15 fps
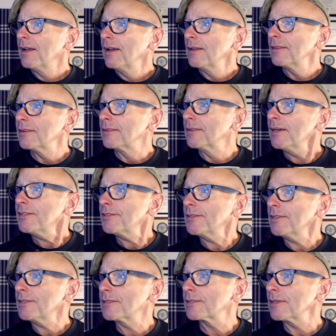the
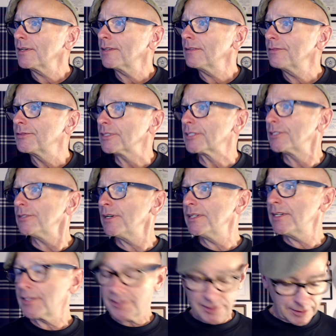Duchess of the Goya
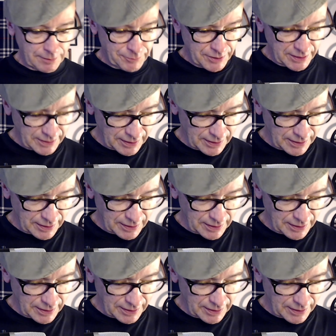subject, I